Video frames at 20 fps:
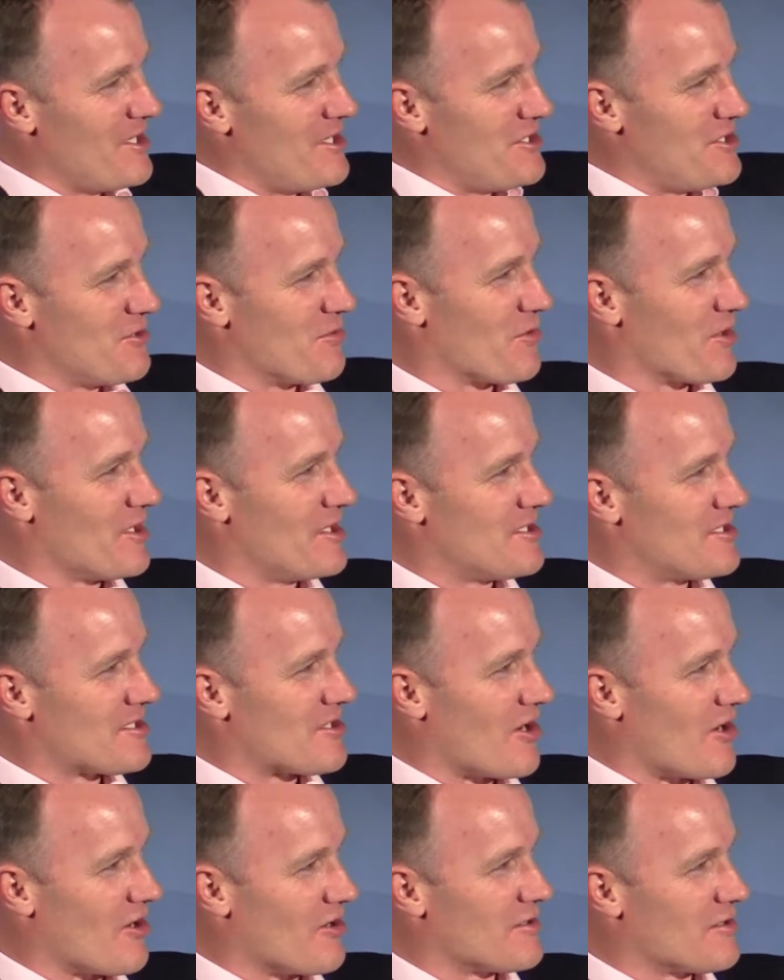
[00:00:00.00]
When did you really
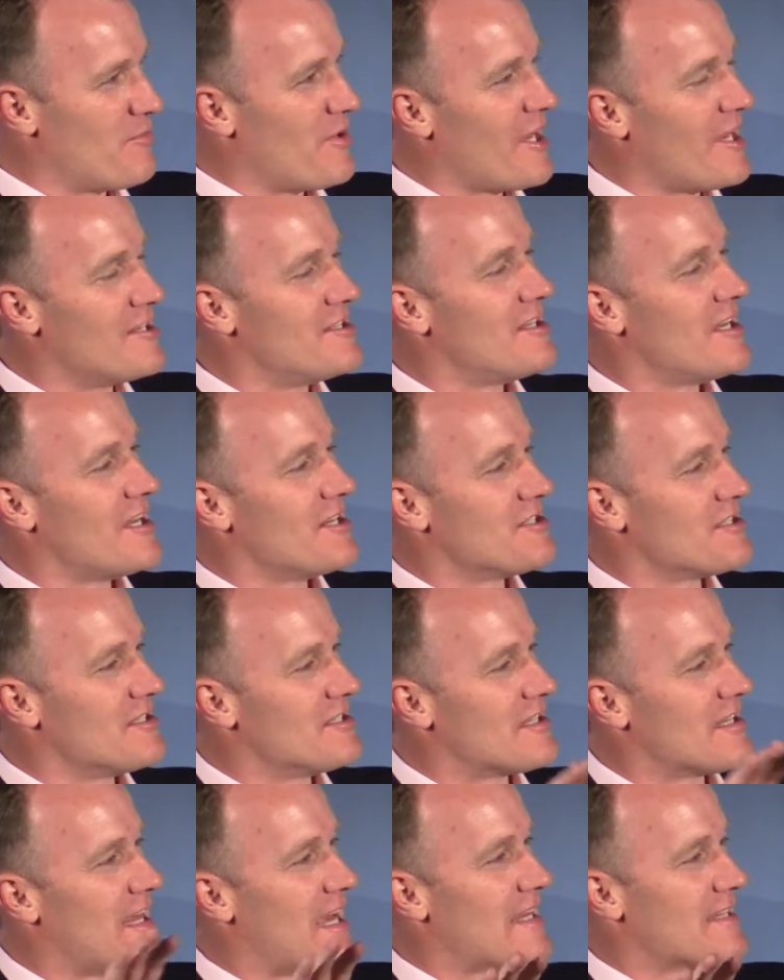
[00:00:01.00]
start to pay attention
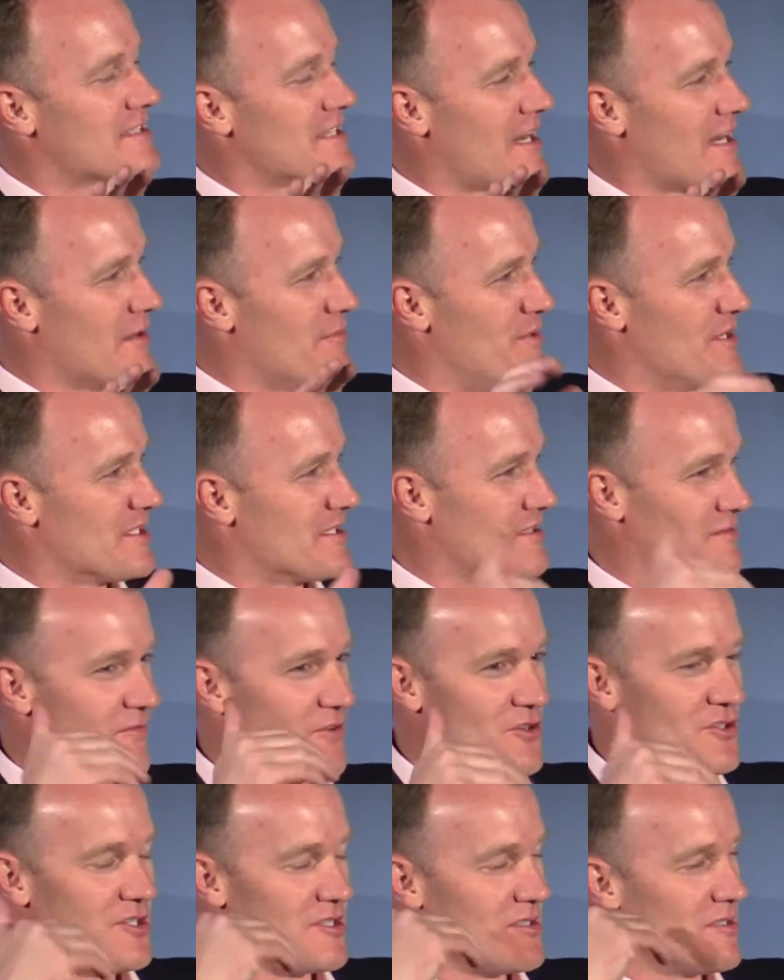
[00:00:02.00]
to that side of the business
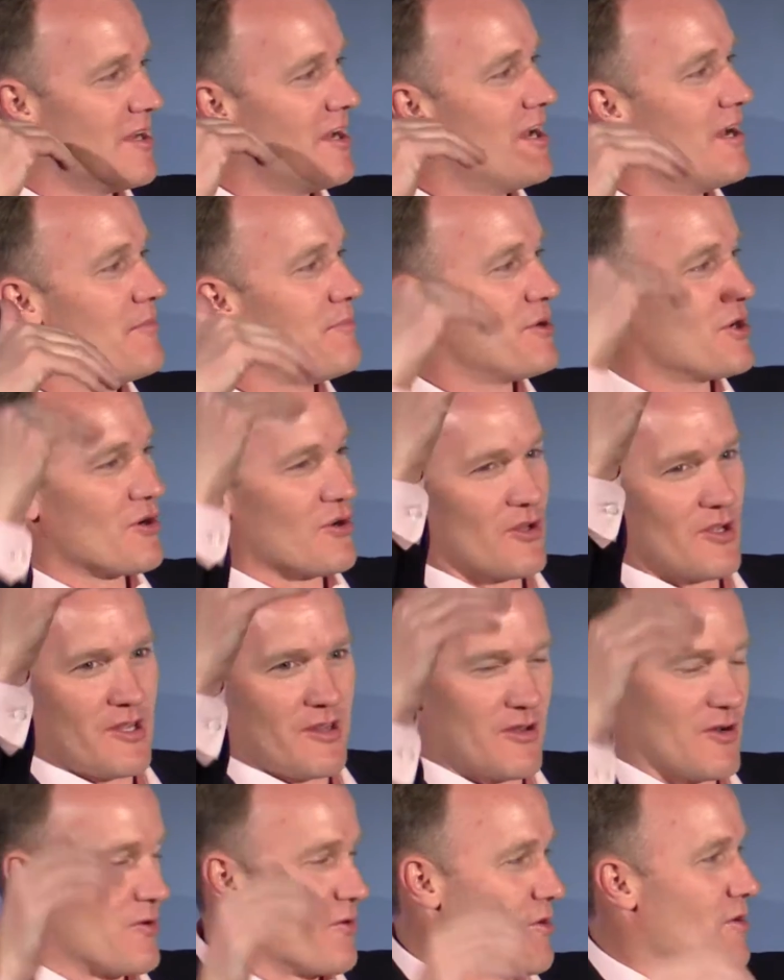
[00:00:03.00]
versus purely
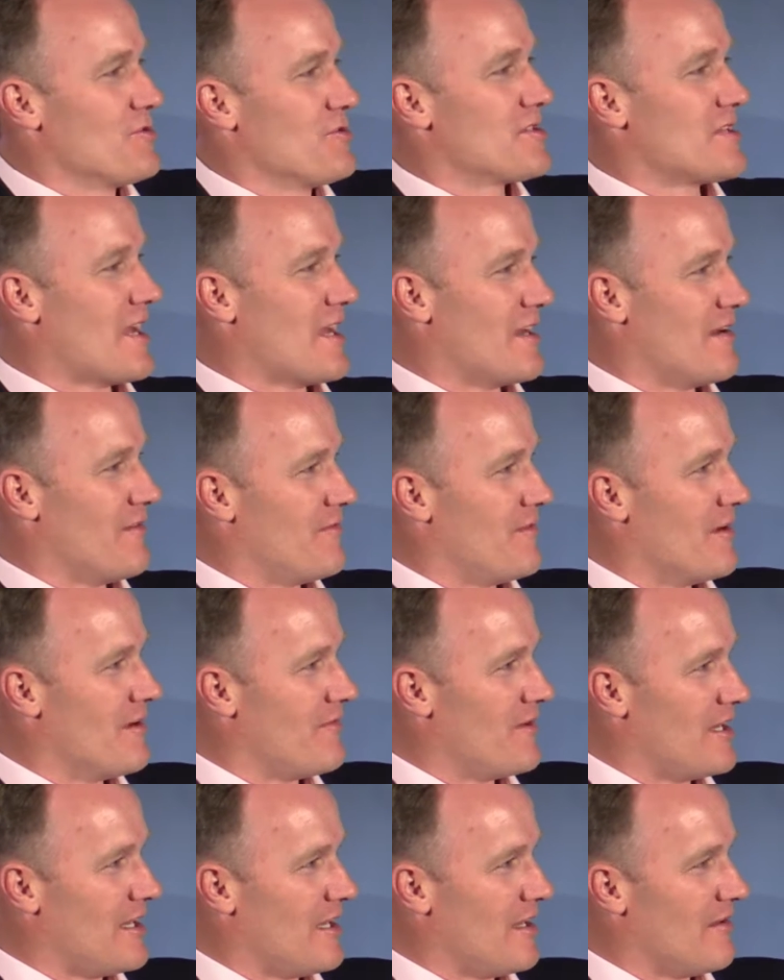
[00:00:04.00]
the growth side of
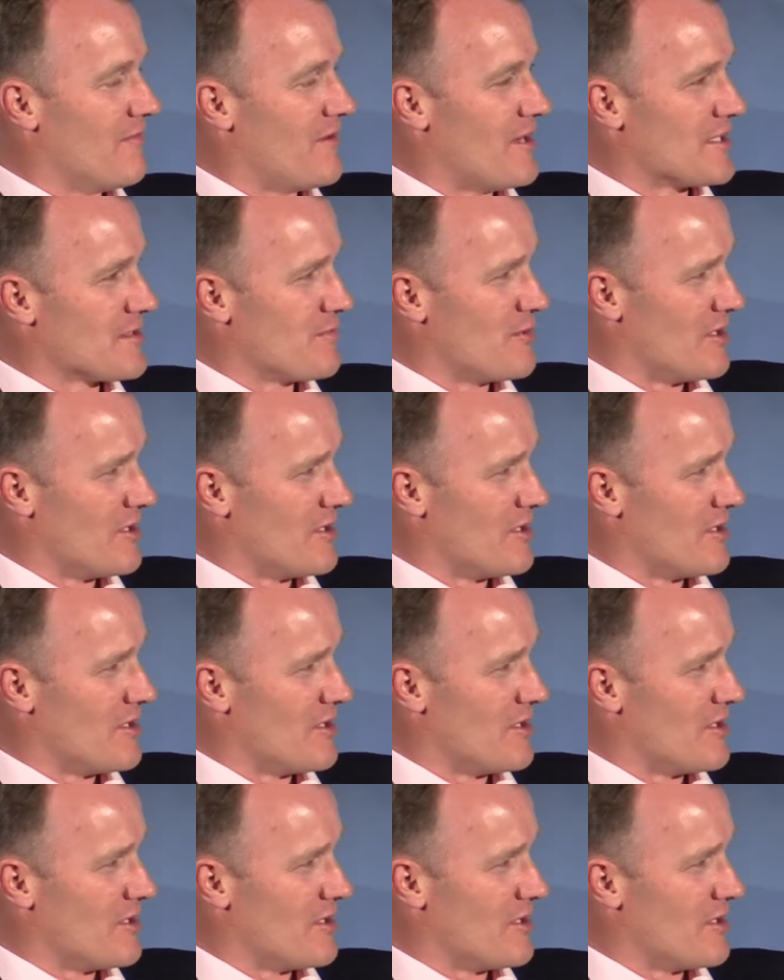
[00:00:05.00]
any investment?